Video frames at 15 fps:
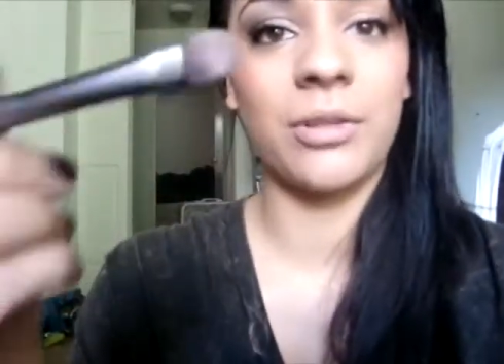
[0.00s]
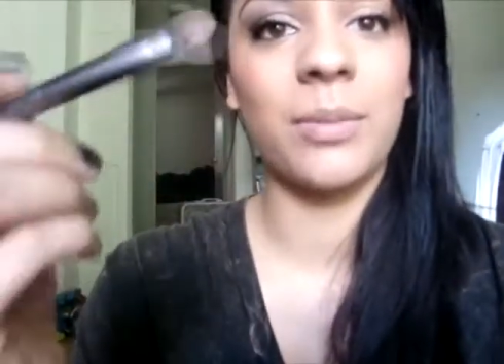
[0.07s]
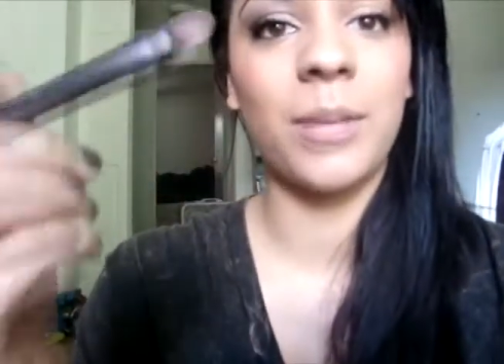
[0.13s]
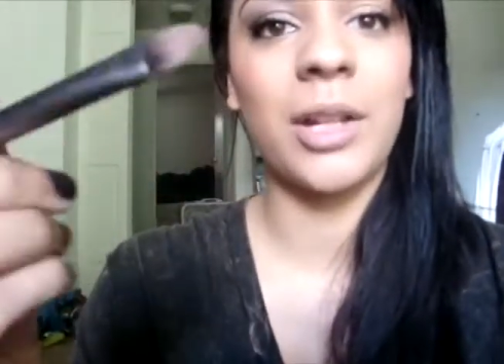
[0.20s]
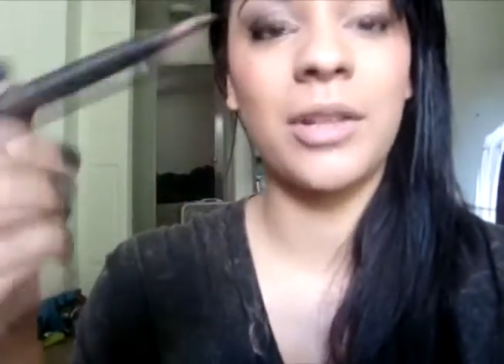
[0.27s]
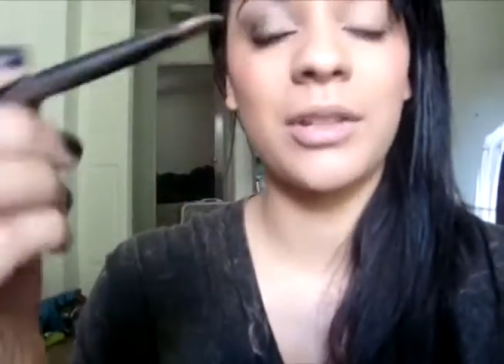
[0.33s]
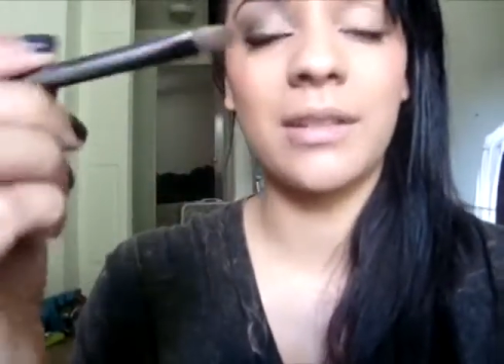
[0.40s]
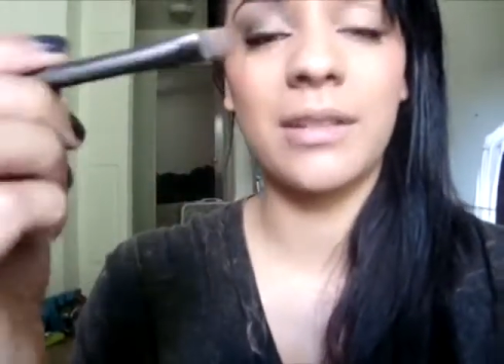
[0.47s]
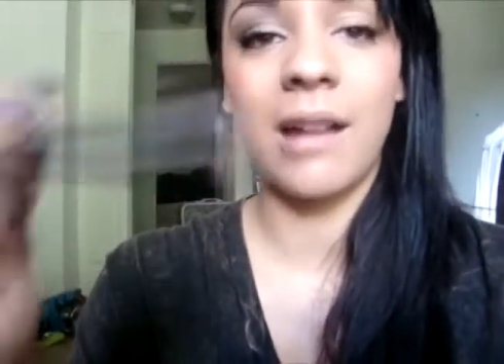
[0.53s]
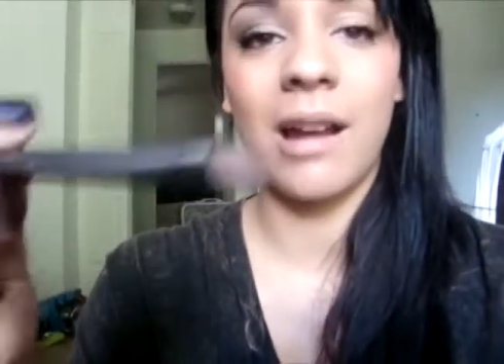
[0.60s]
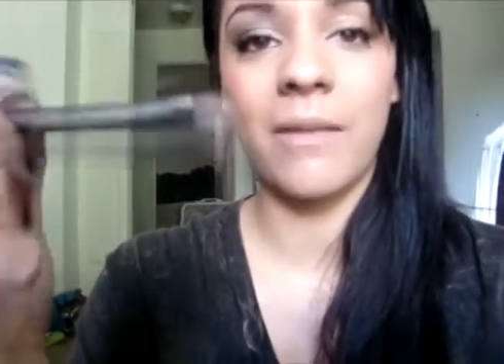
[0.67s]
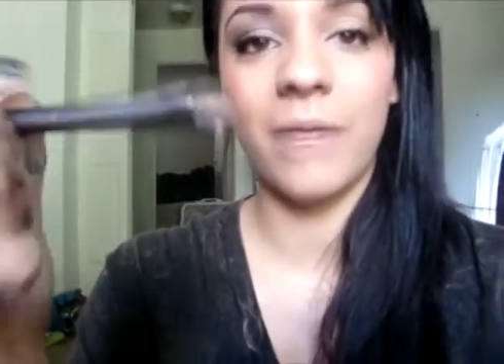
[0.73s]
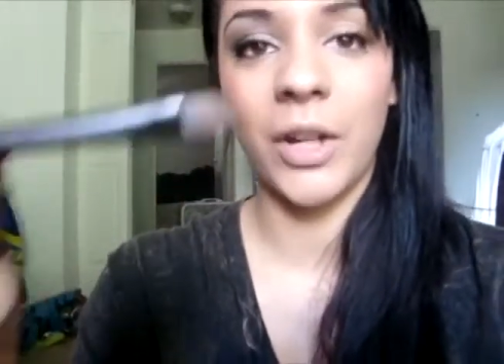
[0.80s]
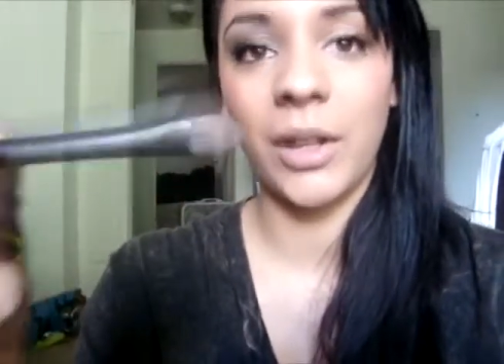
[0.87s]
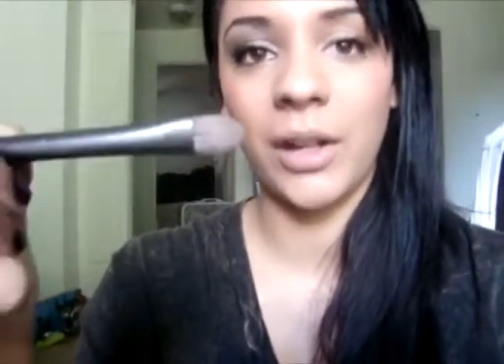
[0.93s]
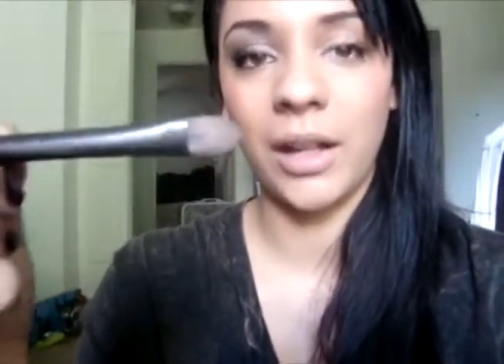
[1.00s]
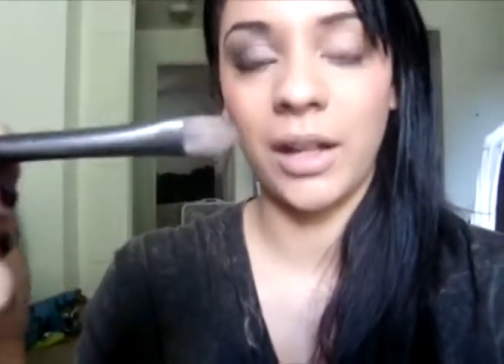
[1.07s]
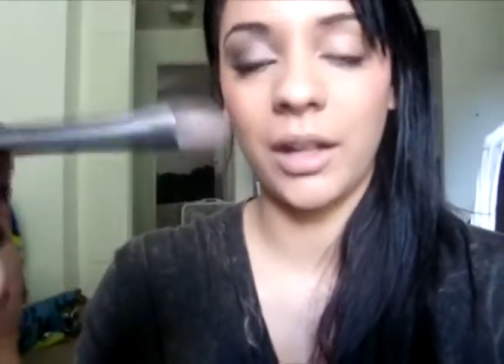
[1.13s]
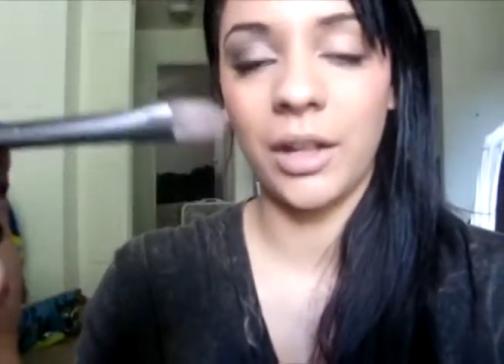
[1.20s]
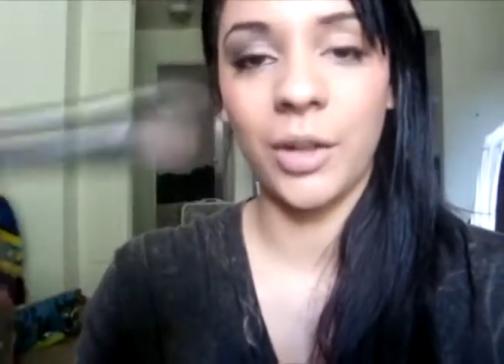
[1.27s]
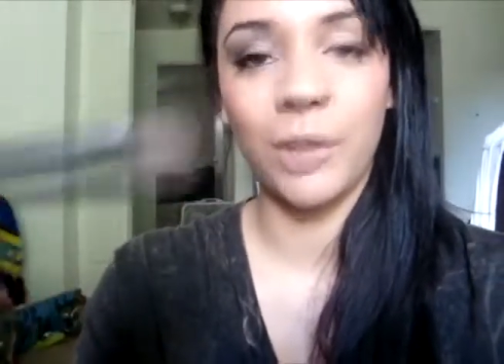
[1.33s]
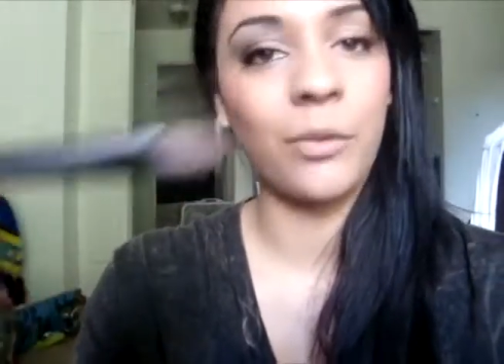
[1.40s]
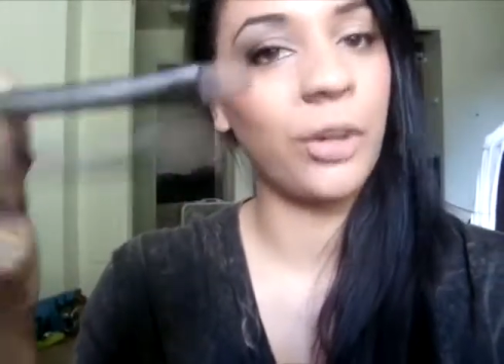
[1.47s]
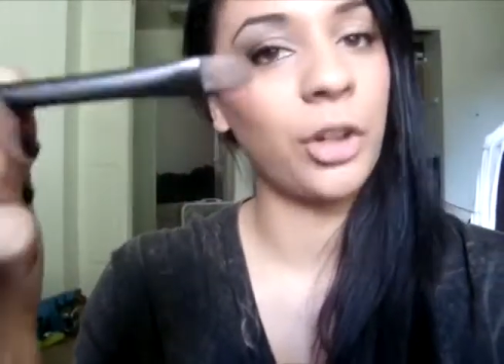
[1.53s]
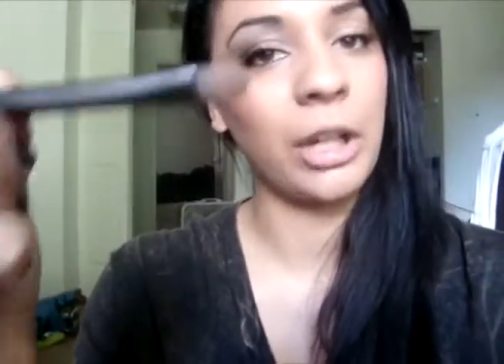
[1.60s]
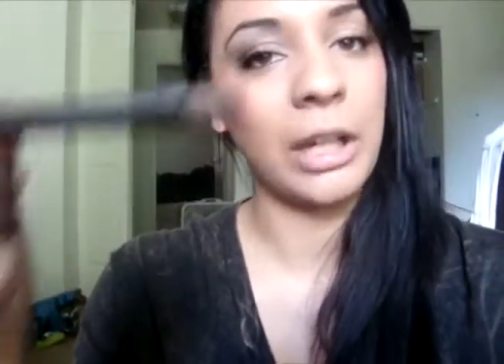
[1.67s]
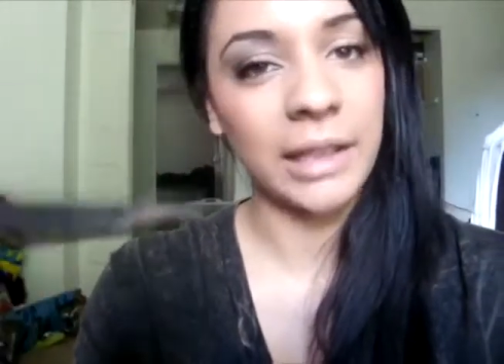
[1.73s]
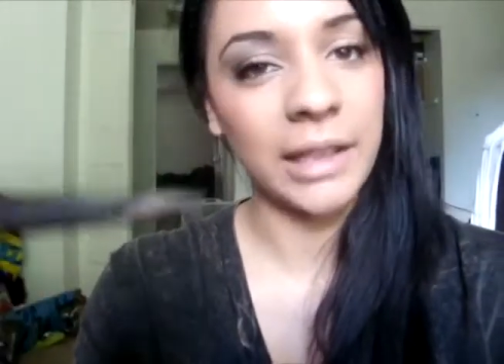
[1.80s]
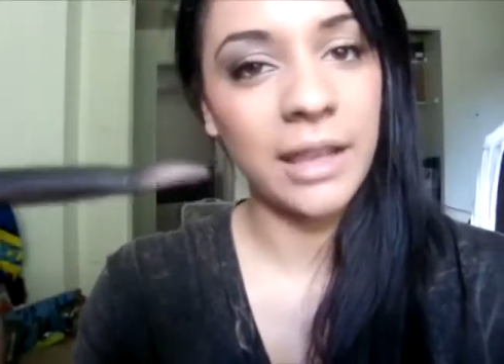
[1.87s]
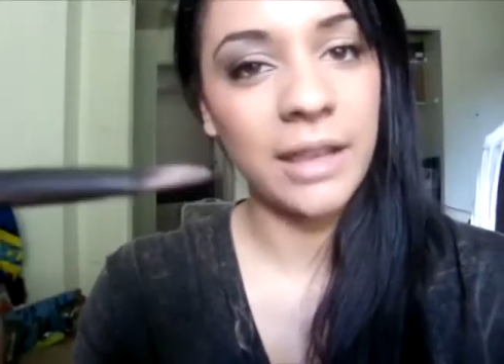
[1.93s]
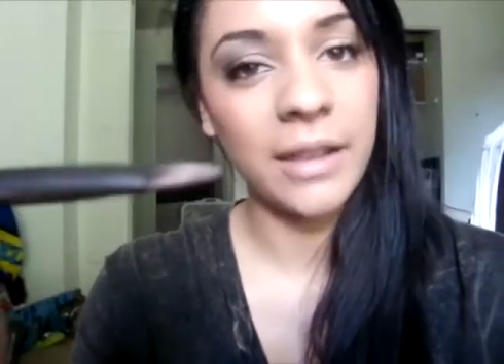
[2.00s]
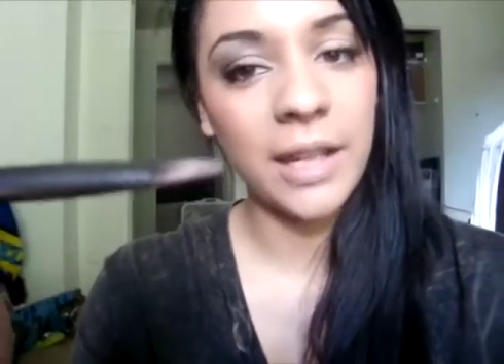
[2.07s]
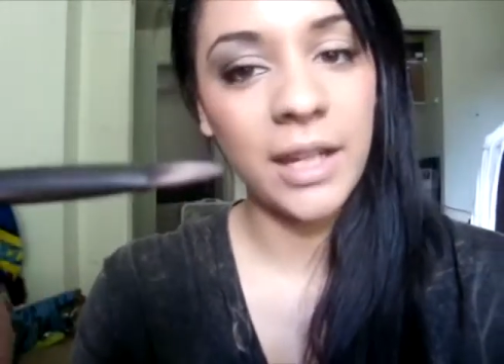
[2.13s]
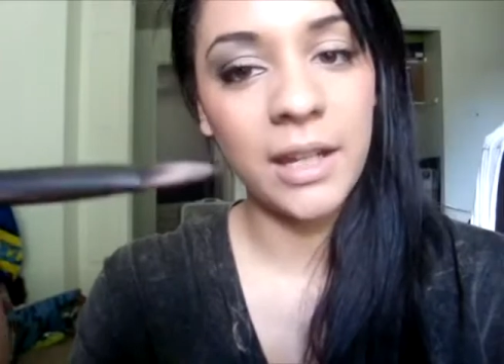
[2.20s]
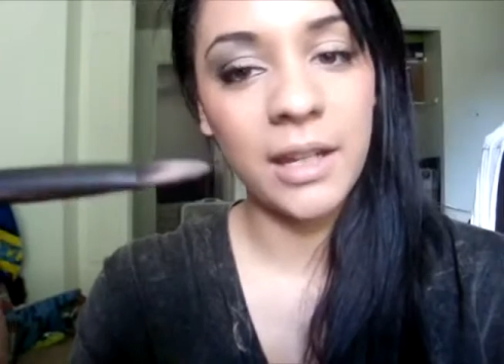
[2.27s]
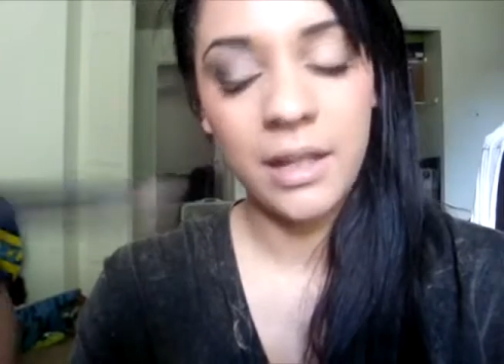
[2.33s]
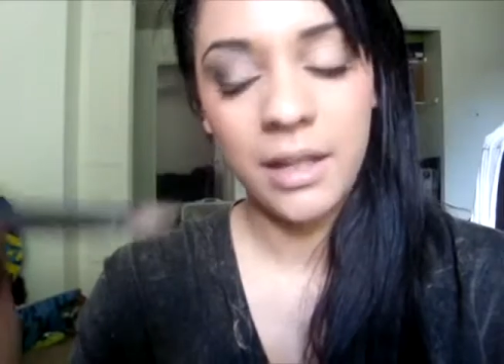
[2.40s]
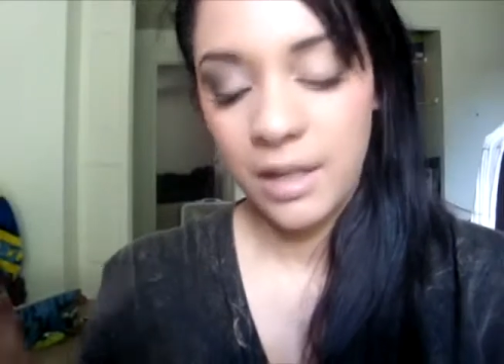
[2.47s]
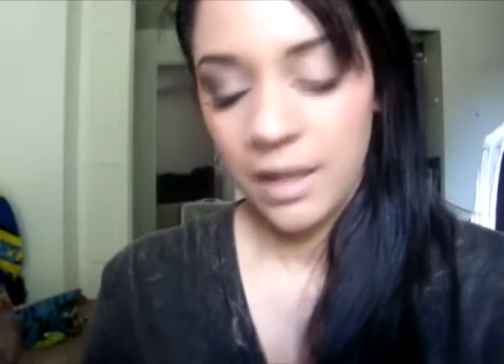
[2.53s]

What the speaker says: This brush is not very good for anything,